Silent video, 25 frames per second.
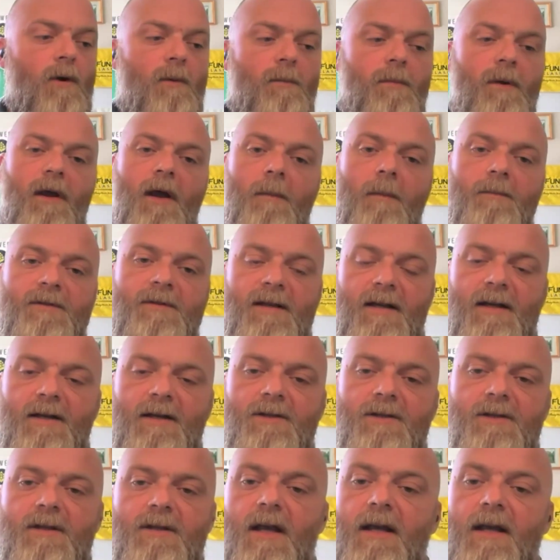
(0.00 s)
it would be up to
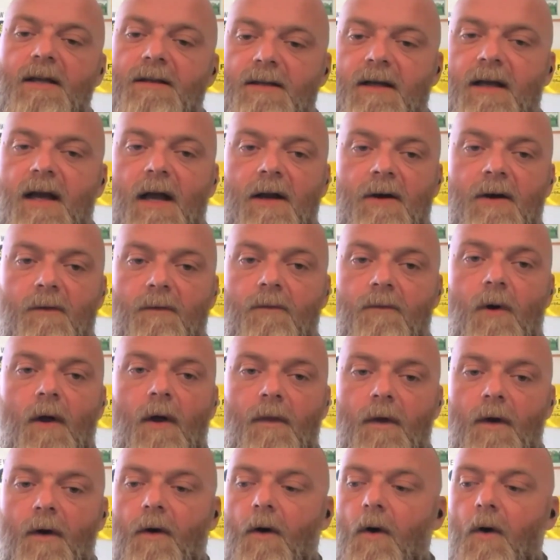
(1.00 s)
each state to kind of
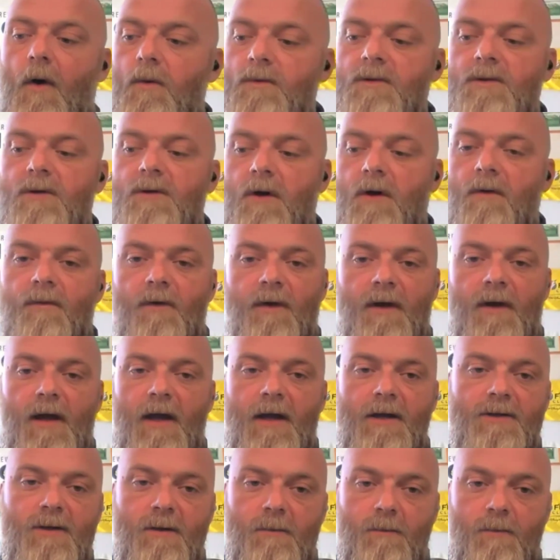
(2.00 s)
run their own
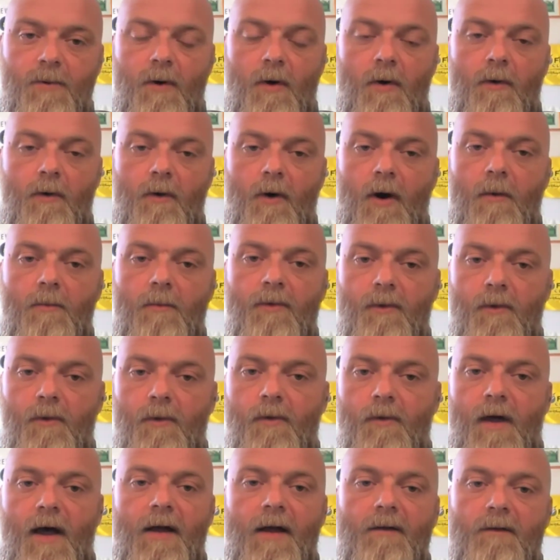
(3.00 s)
certification program
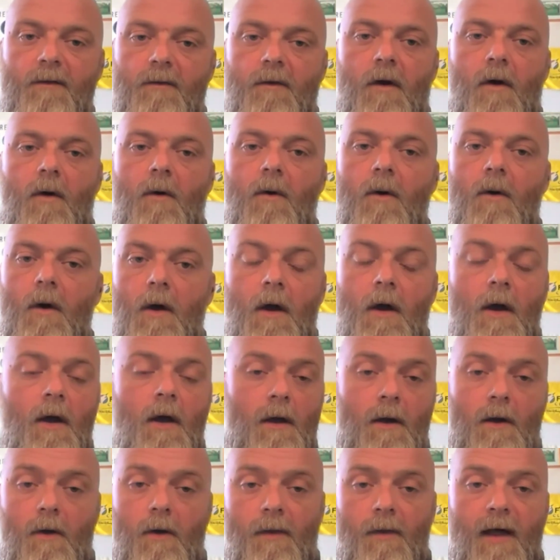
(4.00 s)
through that. So,
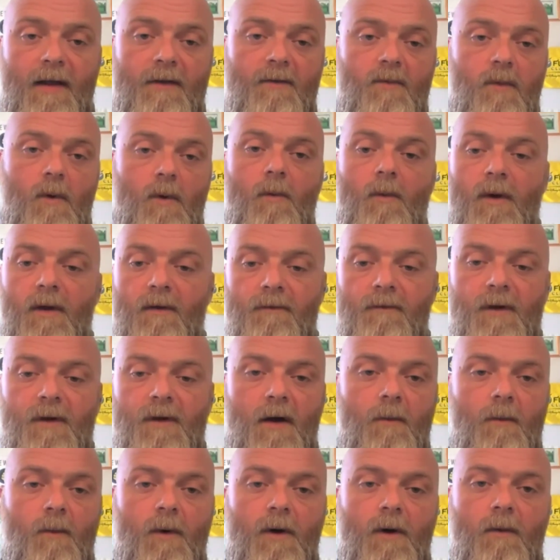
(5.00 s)
that's what we've
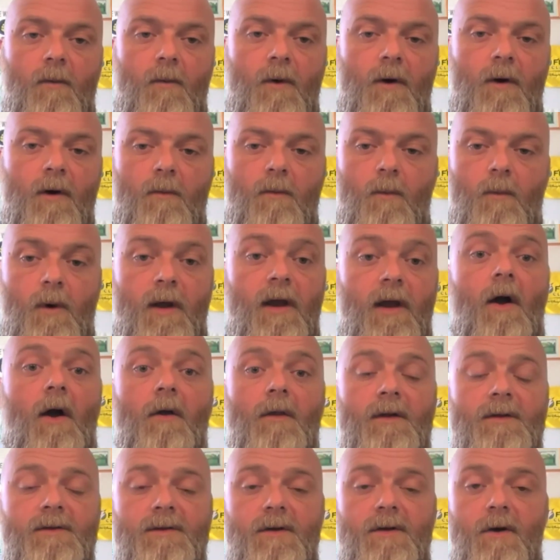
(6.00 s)
done. We
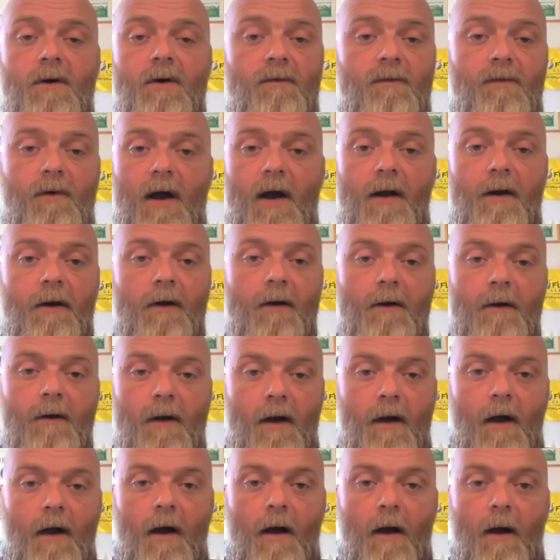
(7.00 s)
are the certifier
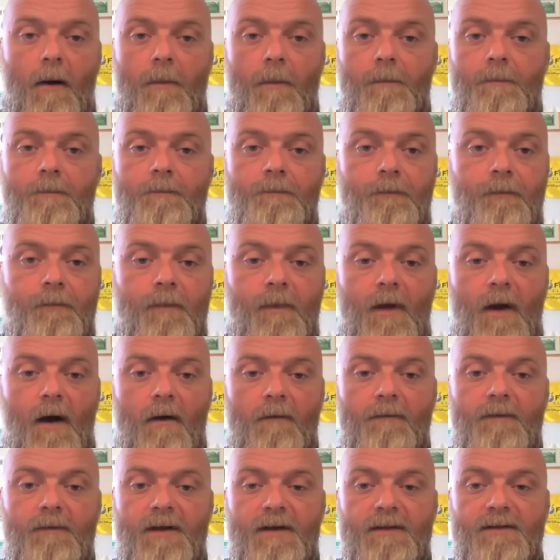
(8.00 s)

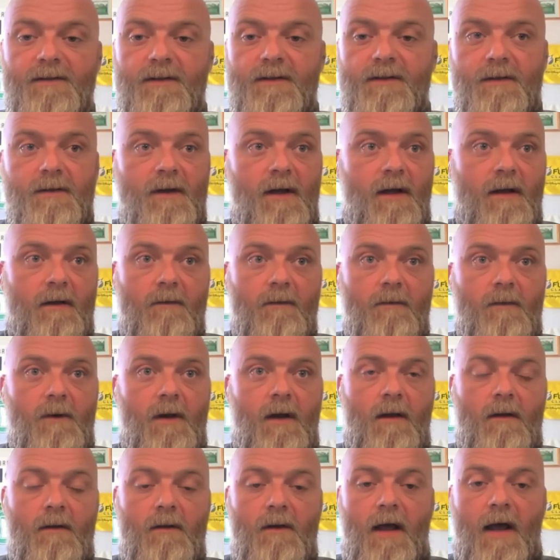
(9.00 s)
of this,
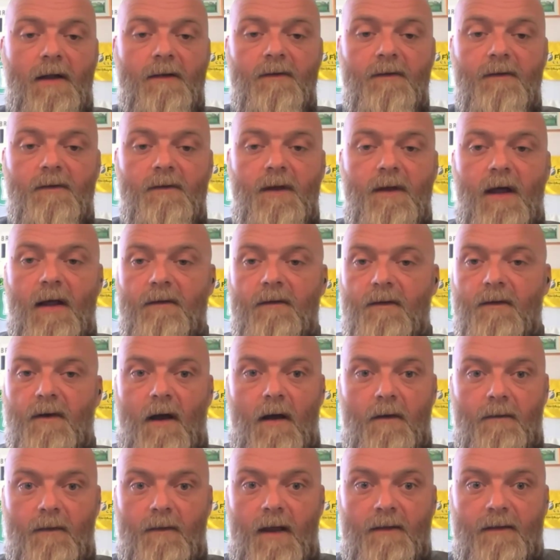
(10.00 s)
and that's
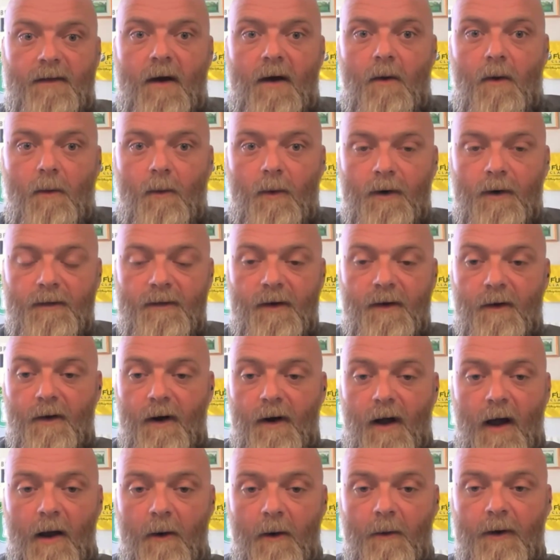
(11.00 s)
how it works here
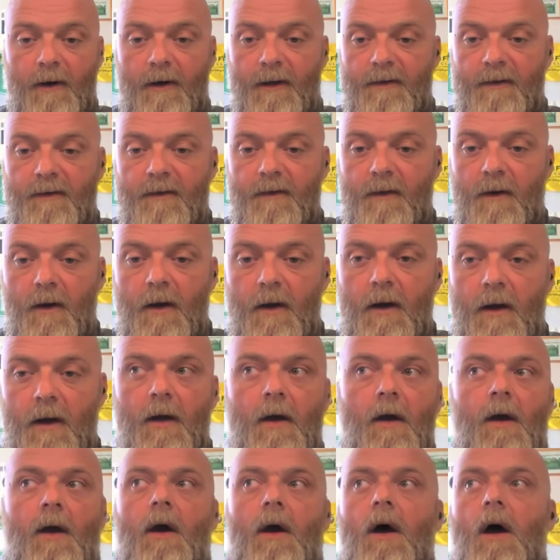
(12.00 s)
in Iowa, and it's
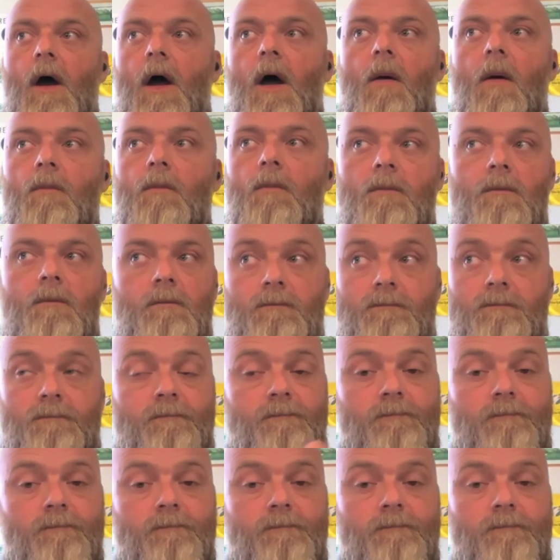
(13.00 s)
um,